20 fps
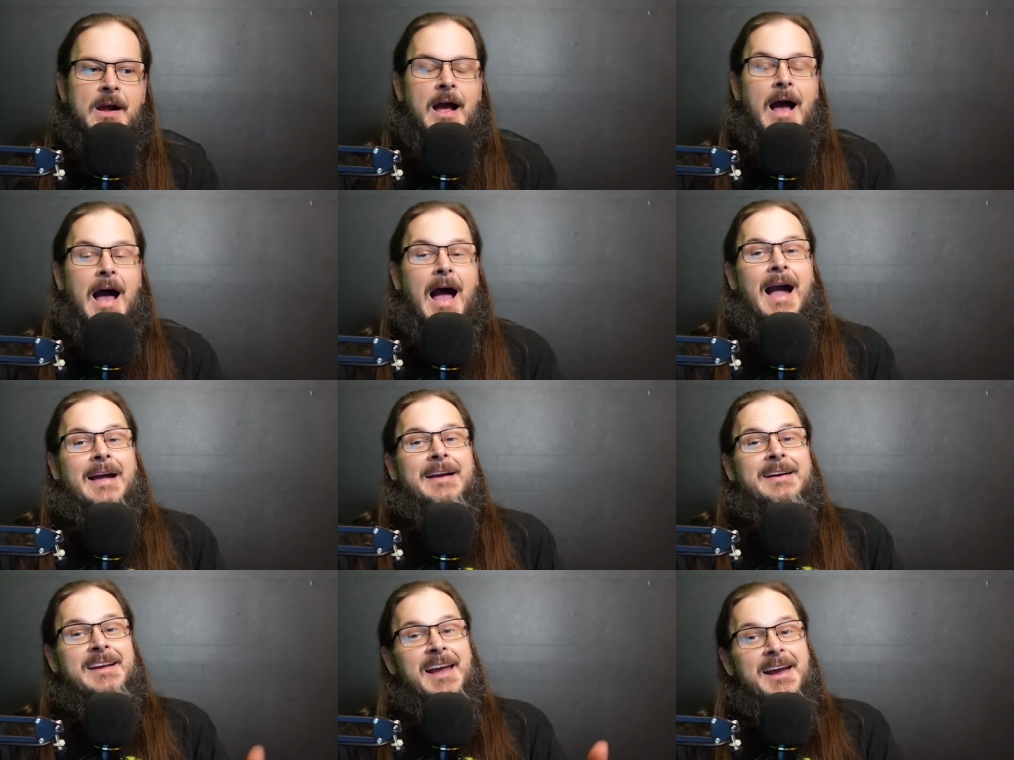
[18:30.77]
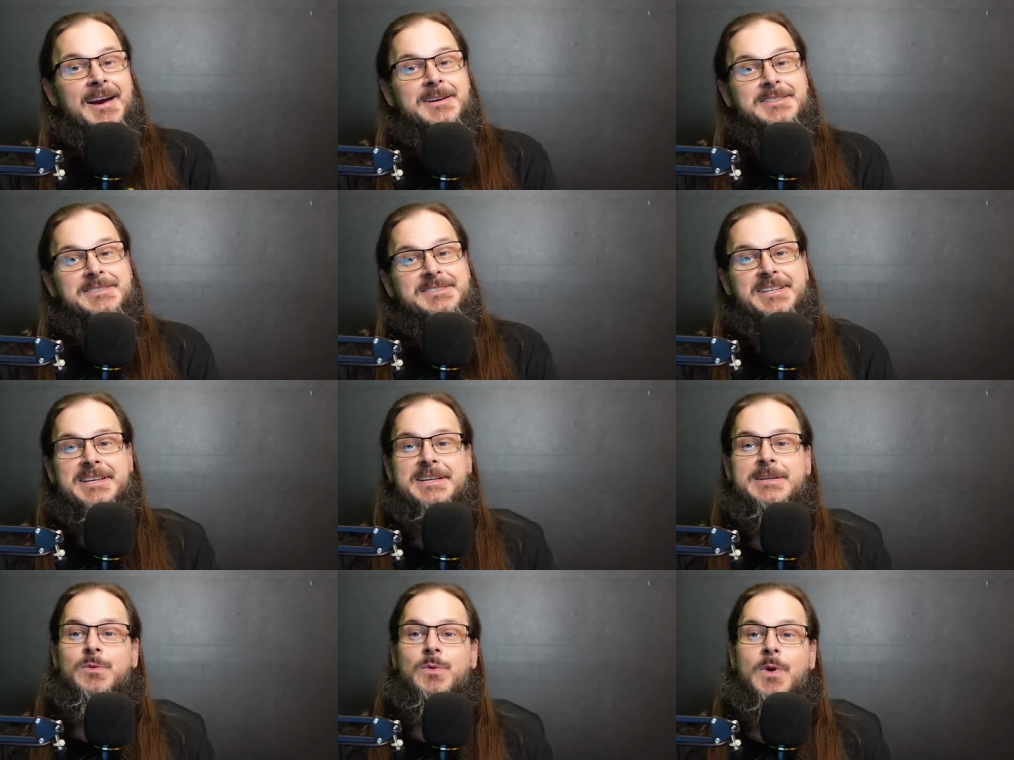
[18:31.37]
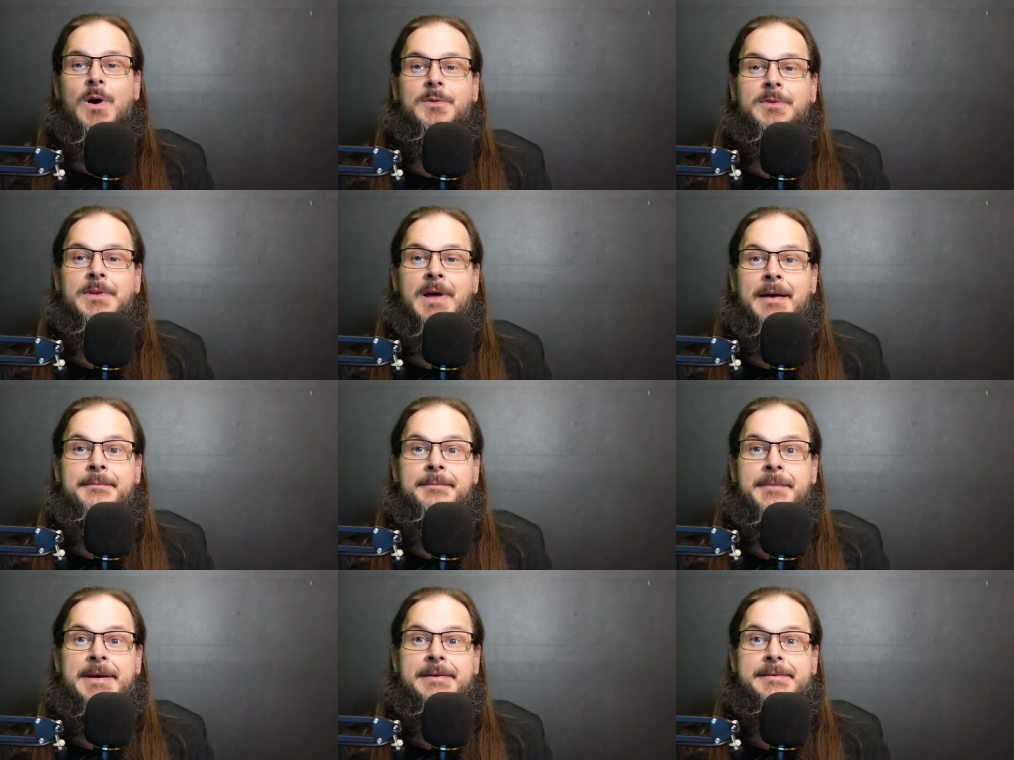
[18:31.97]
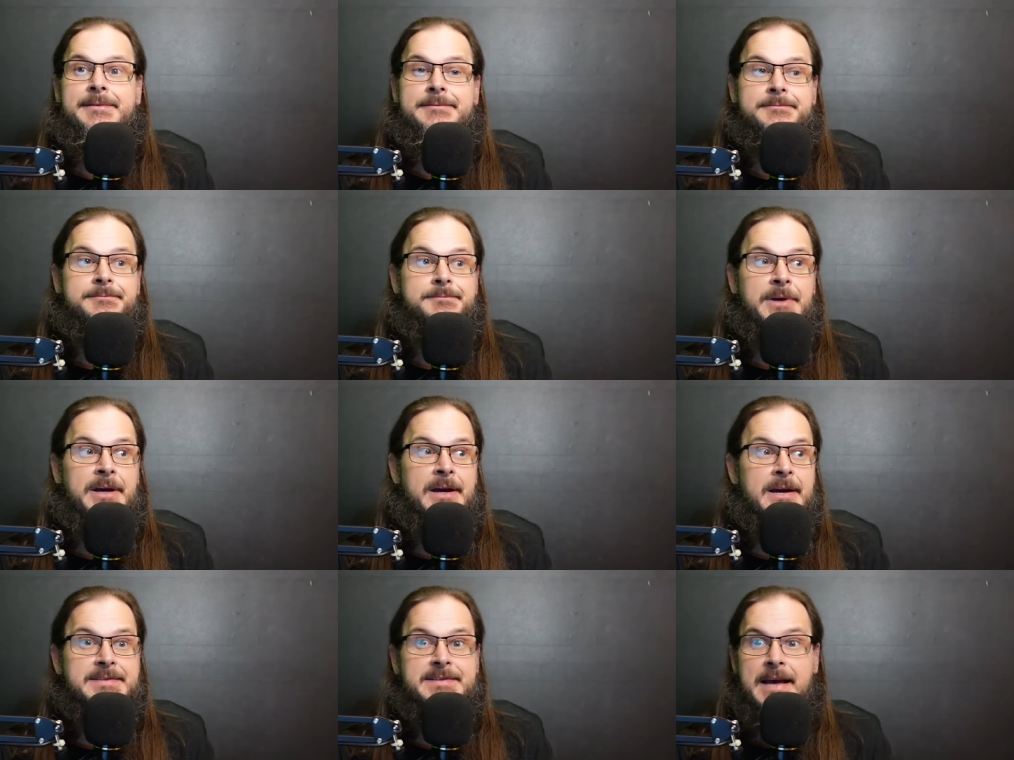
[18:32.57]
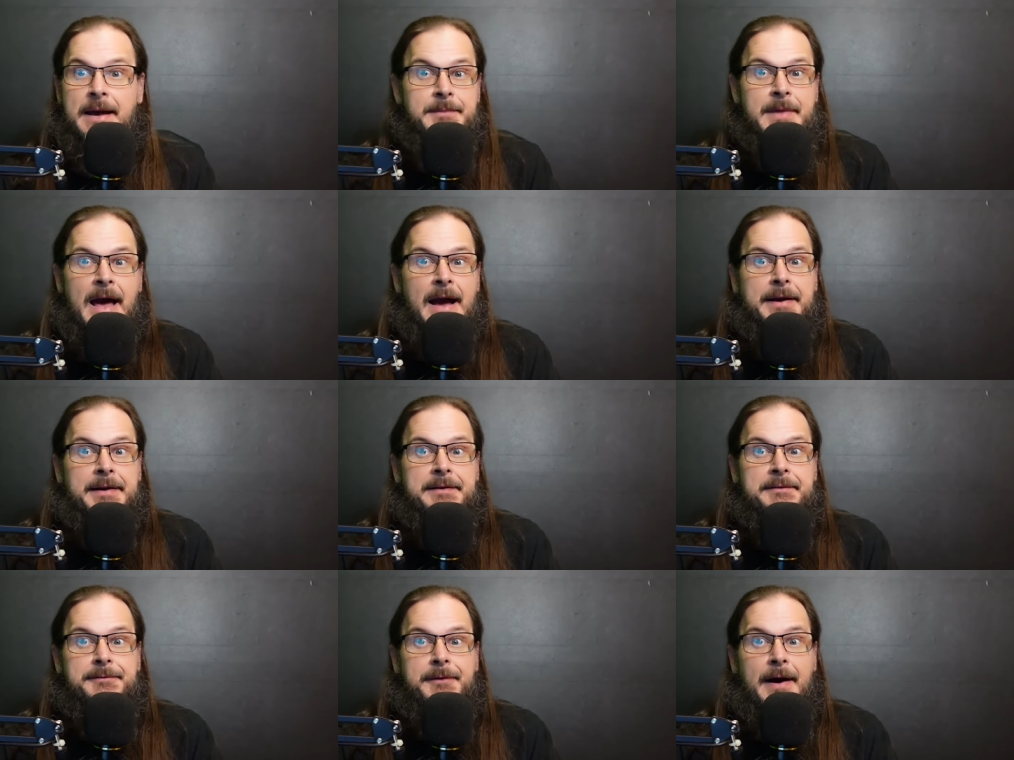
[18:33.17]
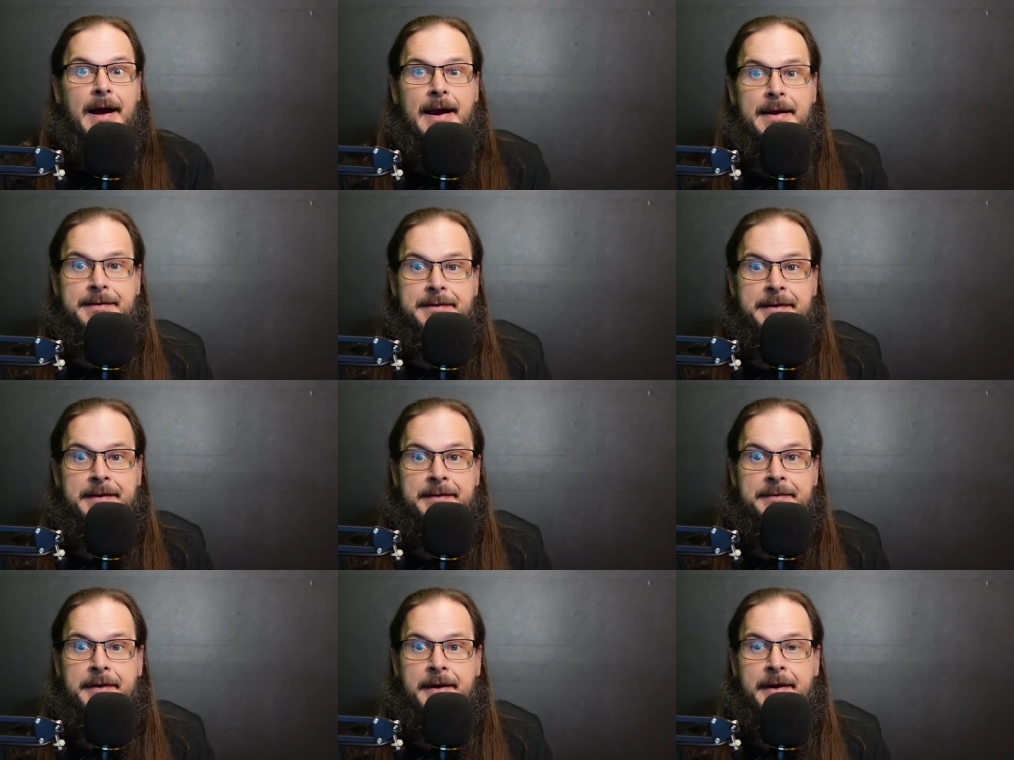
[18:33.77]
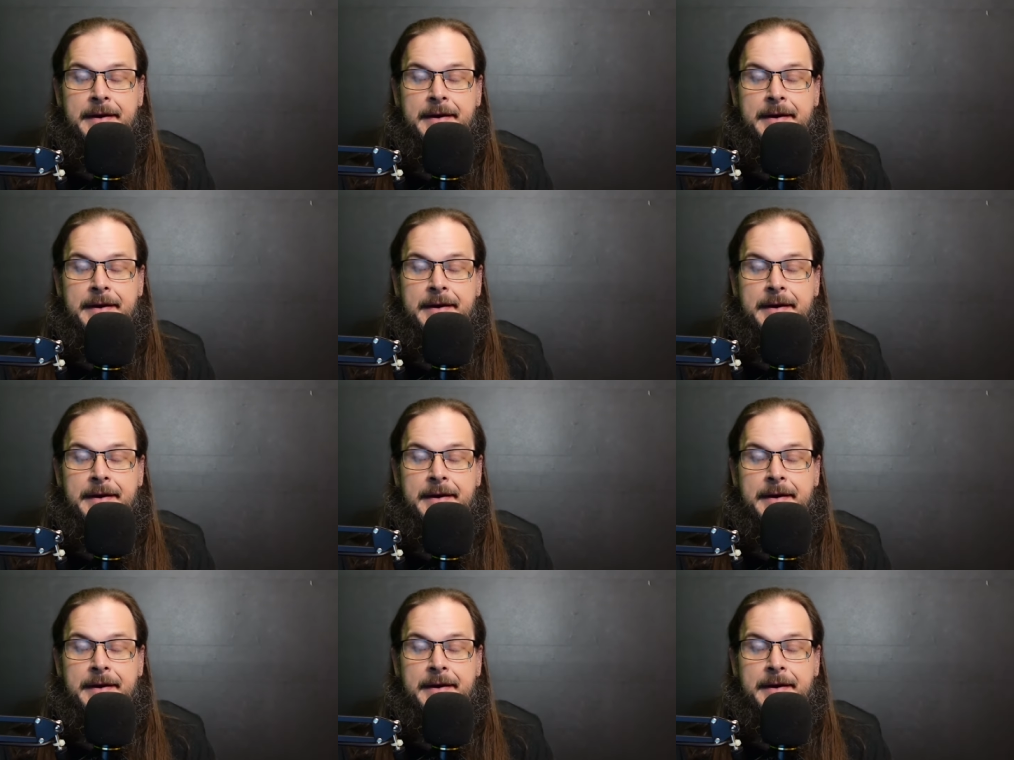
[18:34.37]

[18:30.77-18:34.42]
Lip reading: I guarantee you won't let me because I'm not going to find anything.